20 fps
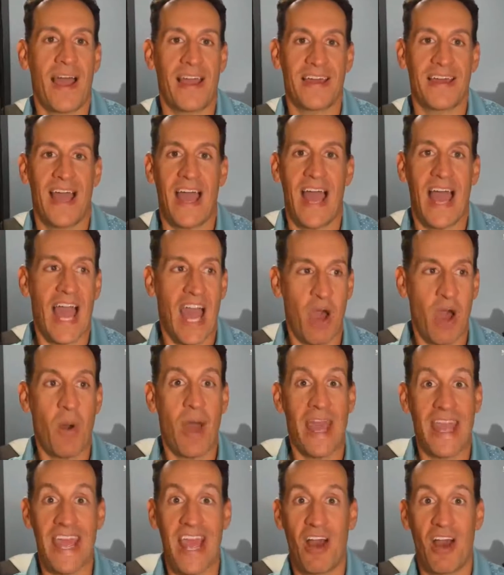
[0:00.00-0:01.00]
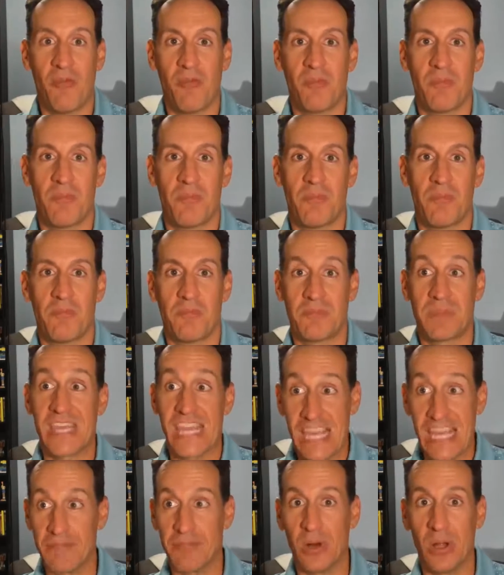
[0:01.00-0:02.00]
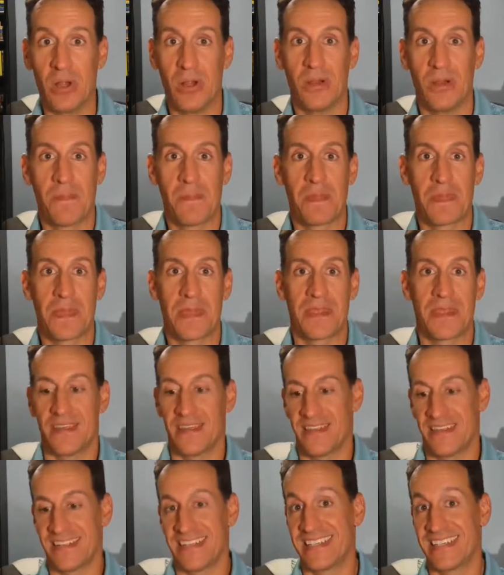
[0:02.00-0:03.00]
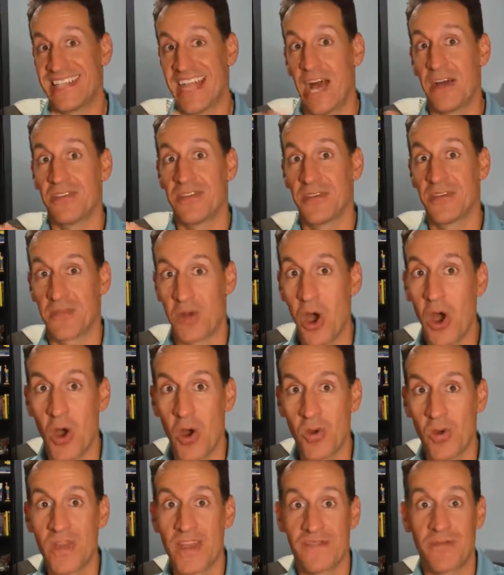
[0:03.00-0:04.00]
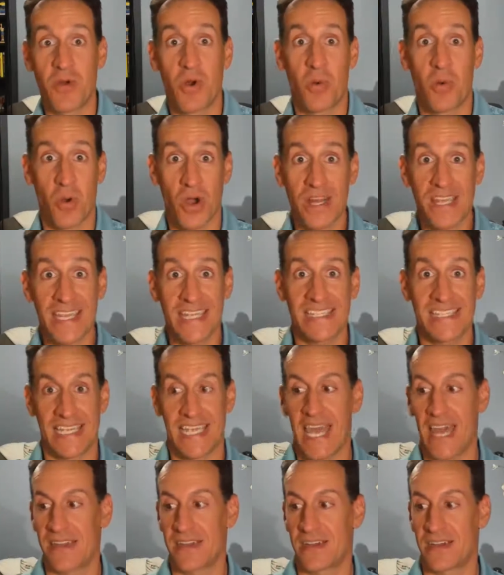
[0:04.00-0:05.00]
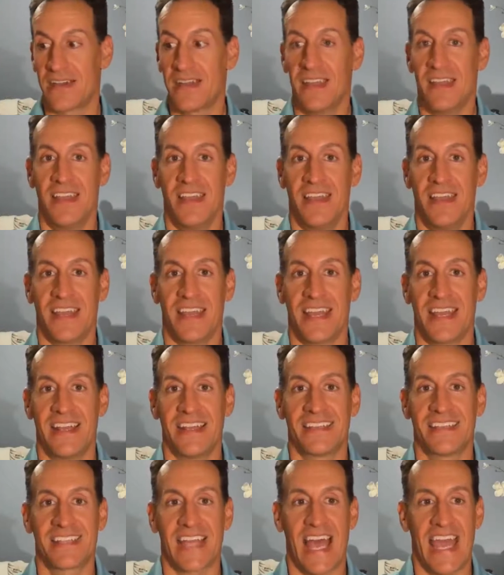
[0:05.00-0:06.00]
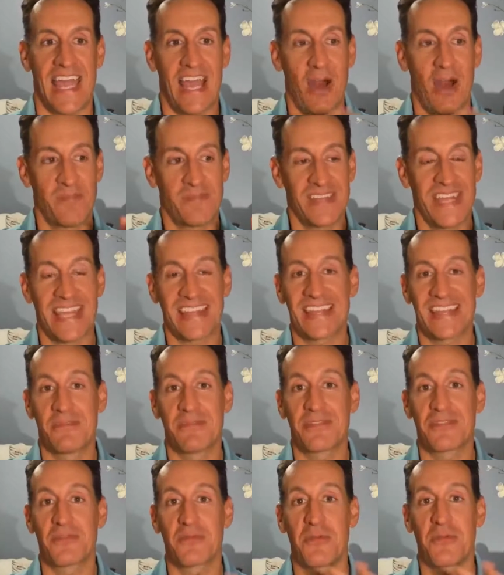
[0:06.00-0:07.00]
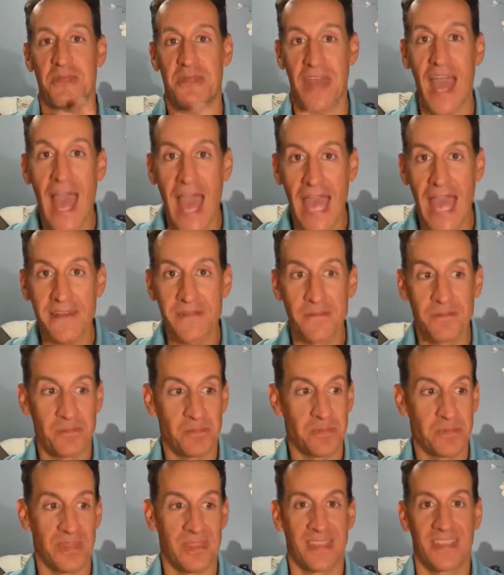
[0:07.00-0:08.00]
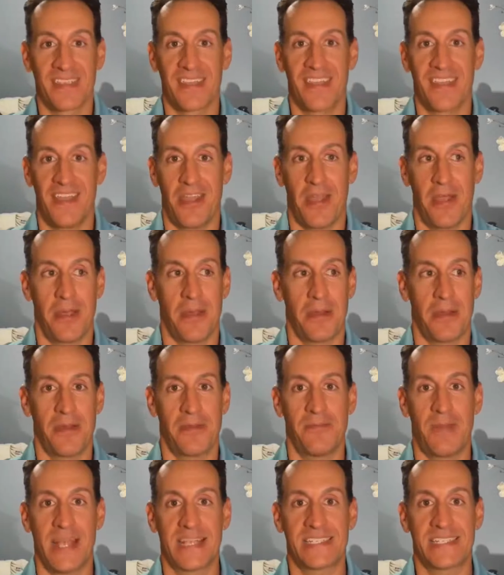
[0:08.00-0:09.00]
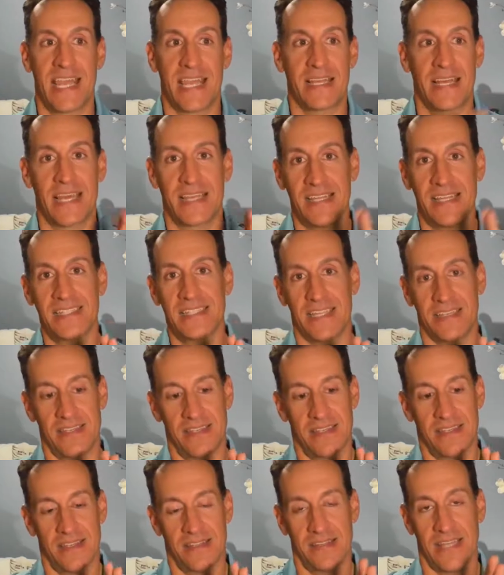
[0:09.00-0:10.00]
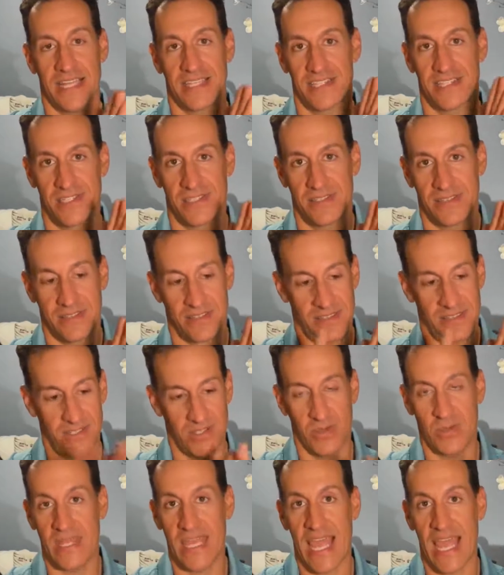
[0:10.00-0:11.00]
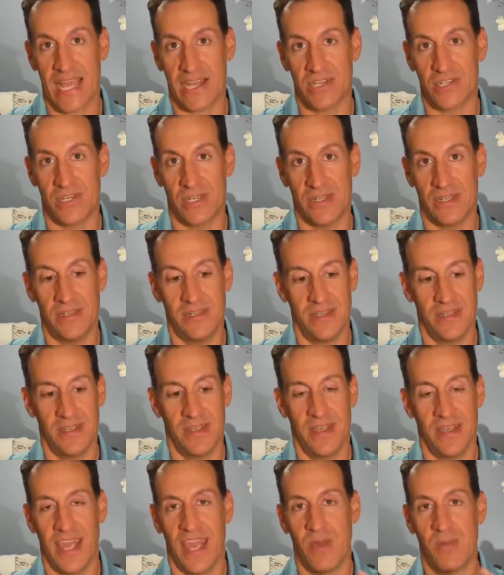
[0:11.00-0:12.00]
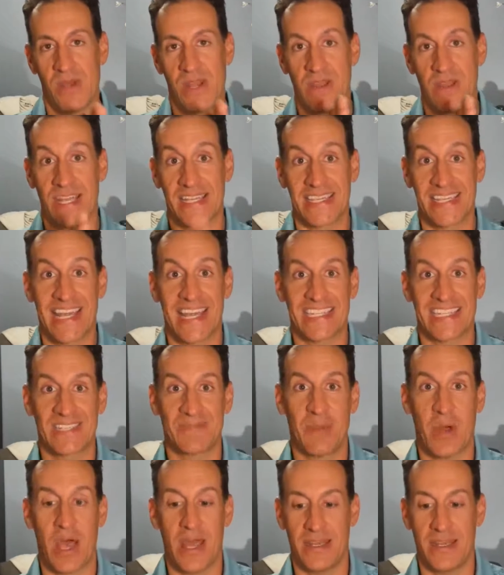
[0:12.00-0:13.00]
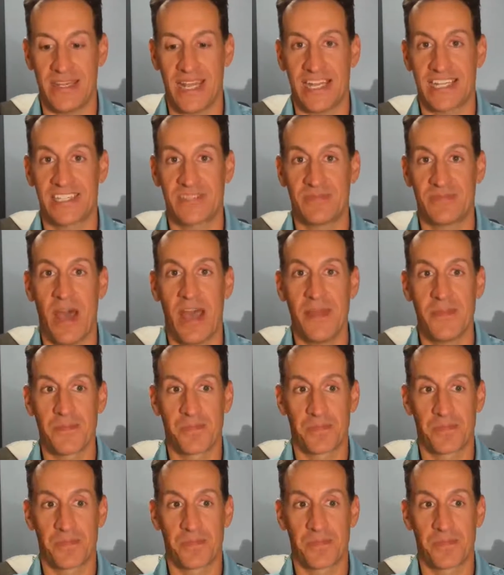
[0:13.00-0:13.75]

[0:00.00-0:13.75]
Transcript: how I help people down the road if we're working together is I help get them through that by saying like, listen, let's do the action. And when you get to that spot, next spot,